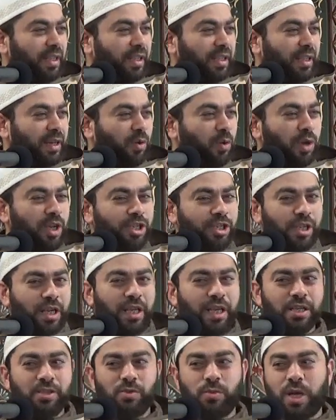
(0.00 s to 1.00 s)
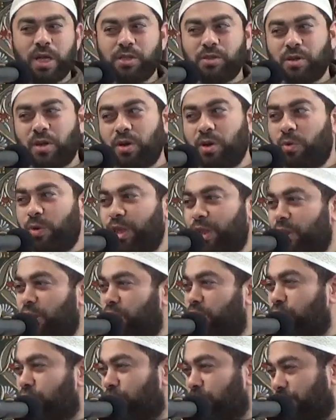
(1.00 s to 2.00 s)
The question is, what's wrong with
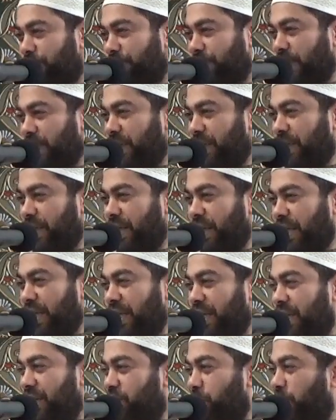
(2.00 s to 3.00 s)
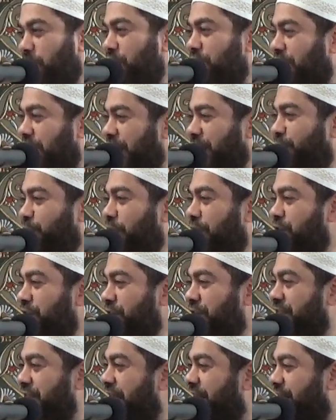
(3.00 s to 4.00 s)
you? Especially if you
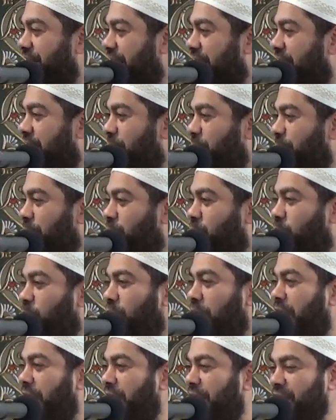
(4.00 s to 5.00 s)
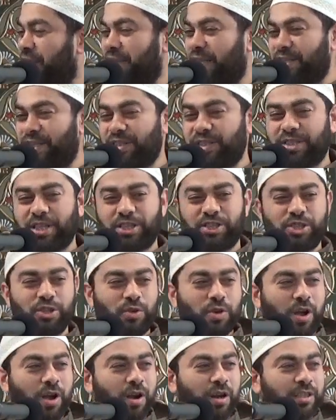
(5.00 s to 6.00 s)
understand the Arabic, why it doesn't touch
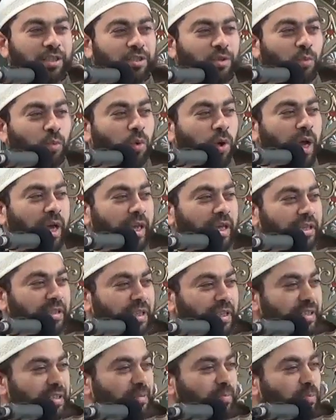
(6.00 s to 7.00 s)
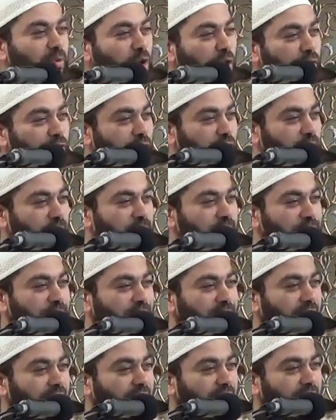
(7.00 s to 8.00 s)
your heart? Why it doesn't move you?
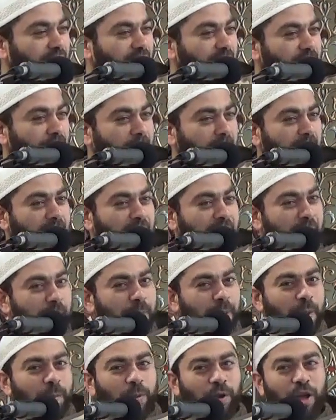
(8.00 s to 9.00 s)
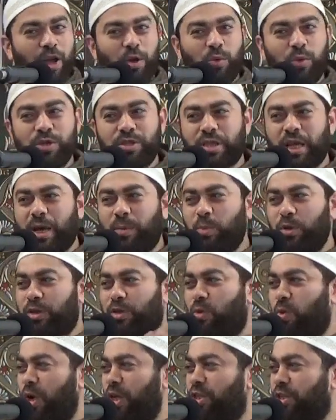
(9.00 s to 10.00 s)
And people always come with
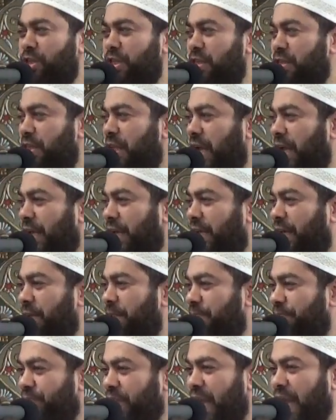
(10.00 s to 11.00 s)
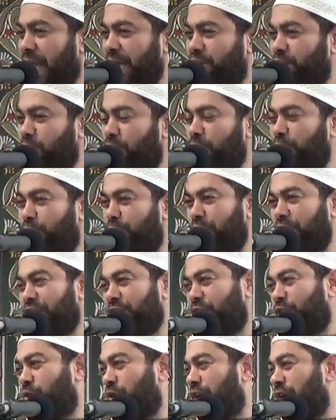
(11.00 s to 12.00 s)
questions like, I don't feel
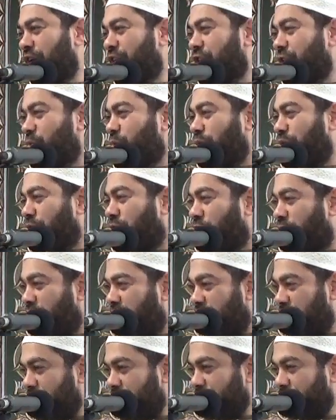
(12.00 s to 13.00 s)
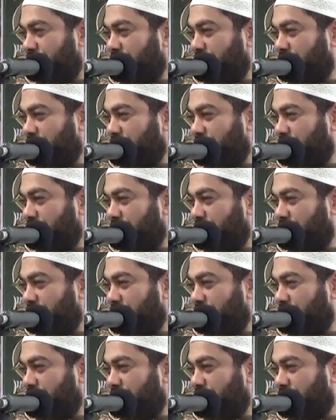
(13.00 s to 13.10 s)
the connection with the Quran.